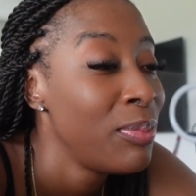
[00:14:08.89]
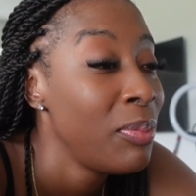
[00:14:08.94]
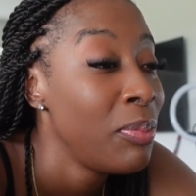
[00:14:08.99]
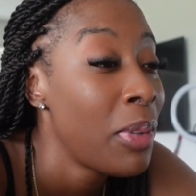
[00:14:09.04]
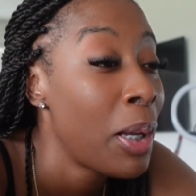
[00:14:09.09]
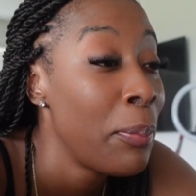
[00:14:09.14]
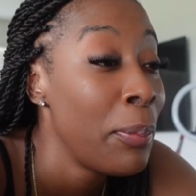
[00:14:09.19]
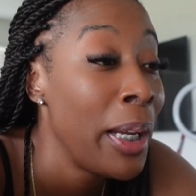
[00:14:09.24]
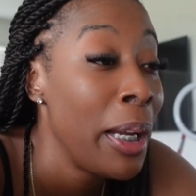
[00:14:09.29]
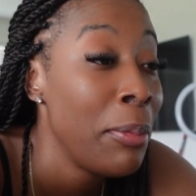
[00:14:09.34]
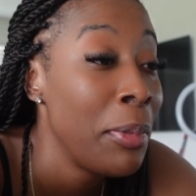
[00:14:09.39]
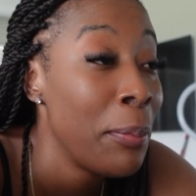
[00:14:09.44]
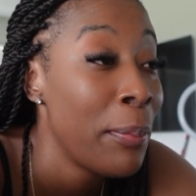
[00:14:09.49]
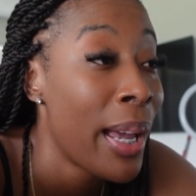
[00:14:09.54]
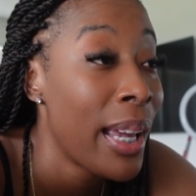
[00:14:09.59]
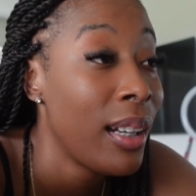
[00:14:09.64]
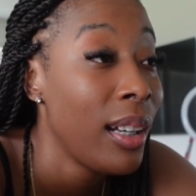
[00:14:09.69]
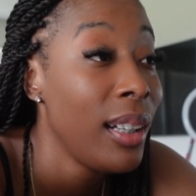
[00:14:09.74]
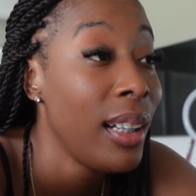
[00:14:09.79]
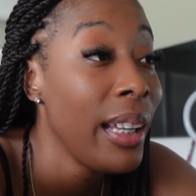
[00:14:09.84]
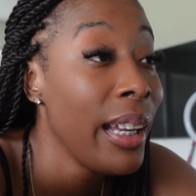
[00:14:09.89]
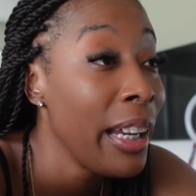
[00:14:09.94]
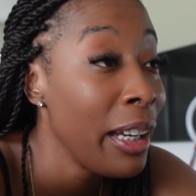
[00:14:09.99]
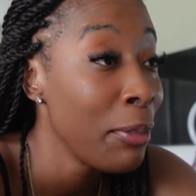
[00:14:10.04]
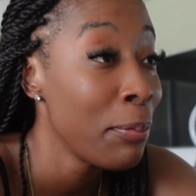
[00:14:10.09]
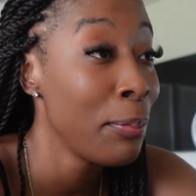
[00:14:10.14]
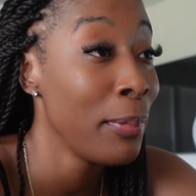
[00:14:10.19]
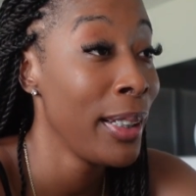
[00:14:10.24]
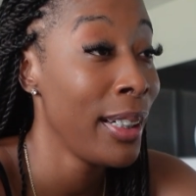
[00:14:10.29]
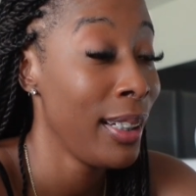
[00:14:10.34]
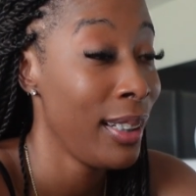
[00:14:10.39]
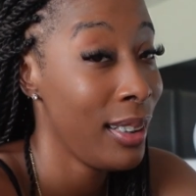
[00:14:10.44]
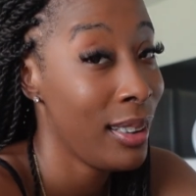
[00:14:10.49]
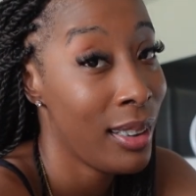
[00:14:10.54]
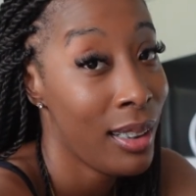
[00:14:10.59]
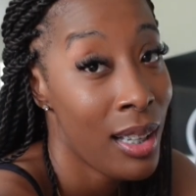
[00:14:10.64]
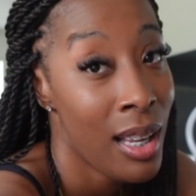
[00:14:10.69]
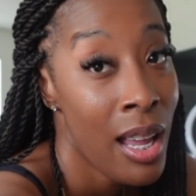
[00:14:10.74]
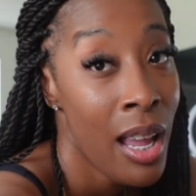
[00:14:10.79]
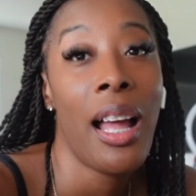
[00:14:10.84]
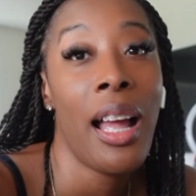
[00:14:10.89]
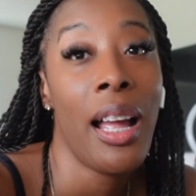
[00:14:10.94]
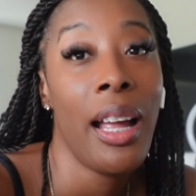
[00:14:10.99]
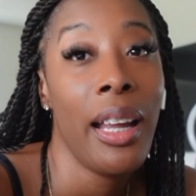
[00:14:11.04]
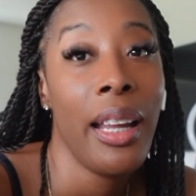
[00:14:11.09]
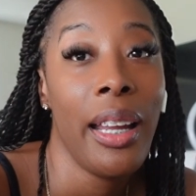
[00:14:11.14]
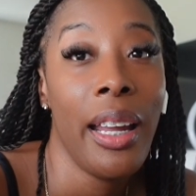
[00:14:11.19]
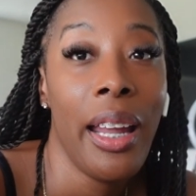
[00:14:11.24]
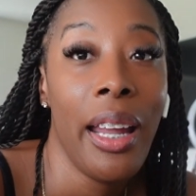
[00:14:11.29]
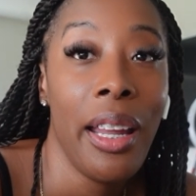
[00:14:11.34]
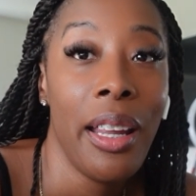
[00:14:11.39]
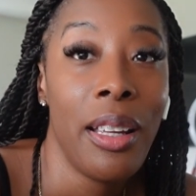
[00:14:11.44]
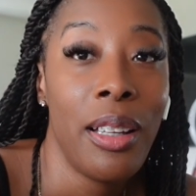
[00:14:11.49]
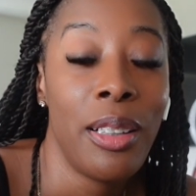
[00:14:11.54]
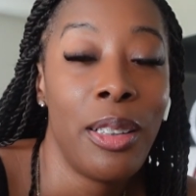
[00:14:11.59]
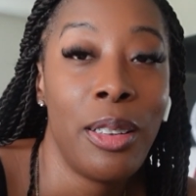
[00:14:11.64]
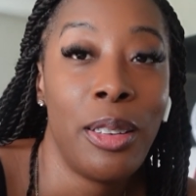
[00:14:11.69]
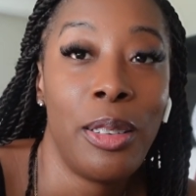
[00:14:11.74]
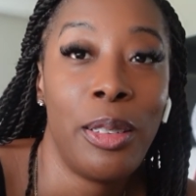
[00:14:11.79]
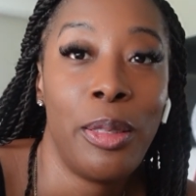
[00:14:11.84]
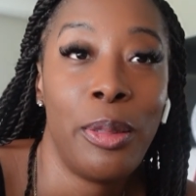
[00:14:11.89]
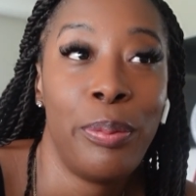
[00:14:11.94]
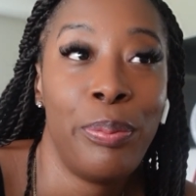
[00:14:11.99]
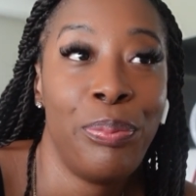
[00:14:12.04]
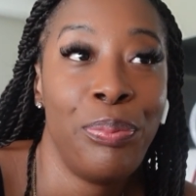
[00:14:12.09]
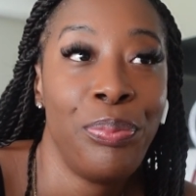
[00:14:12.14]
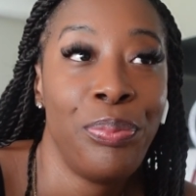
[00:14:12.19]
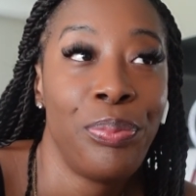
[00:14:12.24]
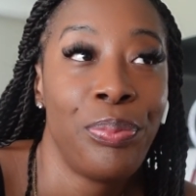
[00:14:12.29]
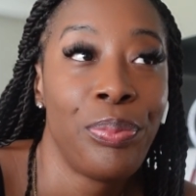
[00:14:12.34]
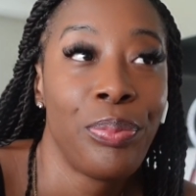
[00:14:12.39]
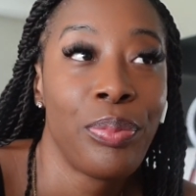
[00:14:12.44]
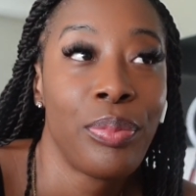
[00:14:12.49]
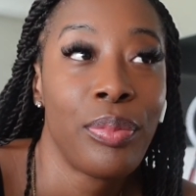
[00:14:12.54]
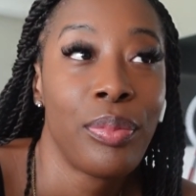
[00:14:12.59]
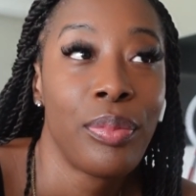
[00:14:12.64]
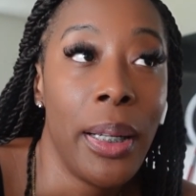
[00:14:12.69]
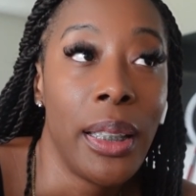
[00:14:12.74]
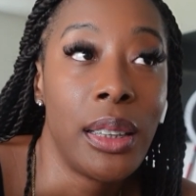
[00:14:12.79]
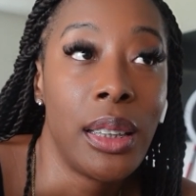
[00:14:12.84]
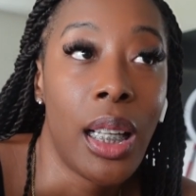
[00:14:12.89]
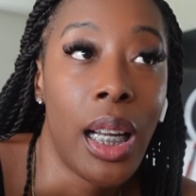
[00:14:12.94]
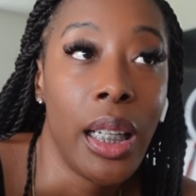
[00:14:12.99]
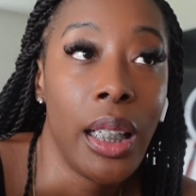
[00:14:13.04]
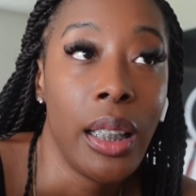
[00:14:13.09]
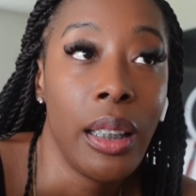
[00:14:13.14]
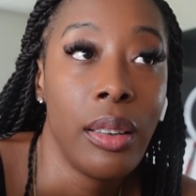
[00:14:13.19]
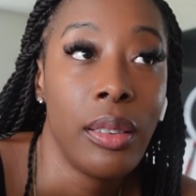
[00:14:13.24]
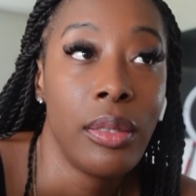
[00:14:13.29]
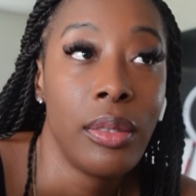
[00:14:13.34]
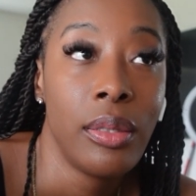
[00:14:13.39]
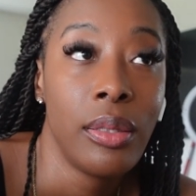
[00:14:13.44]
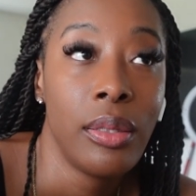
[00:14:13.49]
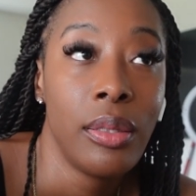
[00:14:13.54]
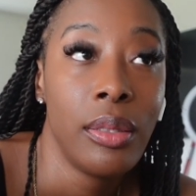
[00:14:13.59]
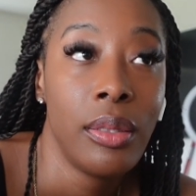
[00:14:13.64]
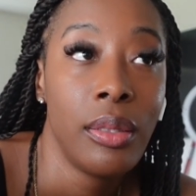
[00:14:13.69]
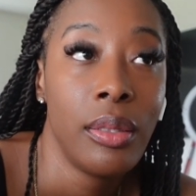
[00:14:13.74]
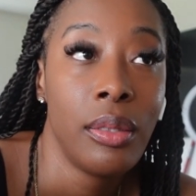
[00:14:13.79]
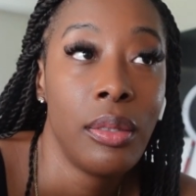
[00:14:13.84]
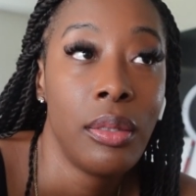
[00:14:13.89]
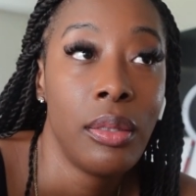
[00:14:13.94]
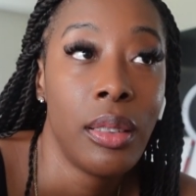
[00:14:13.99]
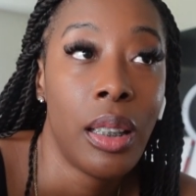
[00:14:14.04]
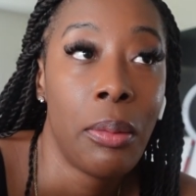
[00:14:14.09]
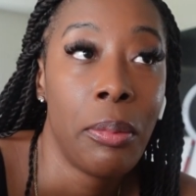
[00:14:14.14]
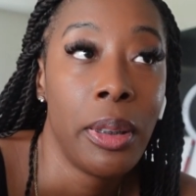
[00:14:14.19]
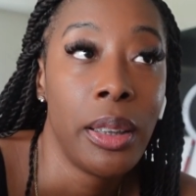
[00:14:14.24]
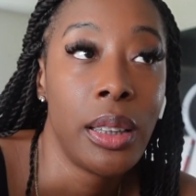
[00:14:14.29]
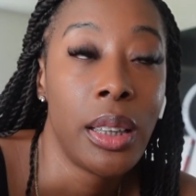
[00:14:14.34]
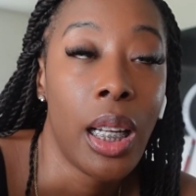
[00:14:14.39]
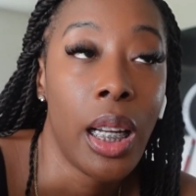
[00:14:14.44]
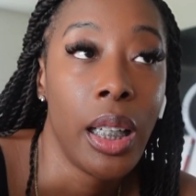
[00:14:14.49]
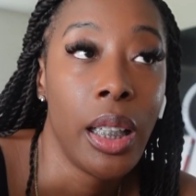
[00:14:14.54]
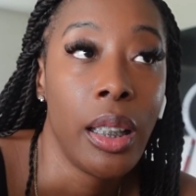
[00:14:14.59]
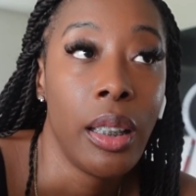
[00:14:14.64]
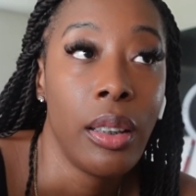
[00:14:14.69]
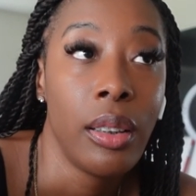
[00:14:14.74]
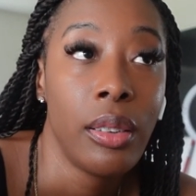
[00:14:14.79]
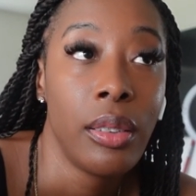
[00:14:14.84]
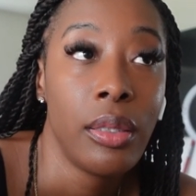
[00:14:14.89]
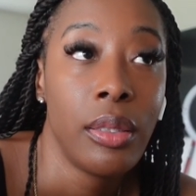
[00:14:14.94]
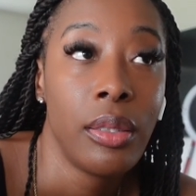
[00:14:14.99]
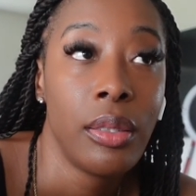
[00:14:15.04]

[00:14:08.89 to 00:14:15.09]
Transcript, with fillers: My baby about to leave me. I am I'm excited. I'm excited.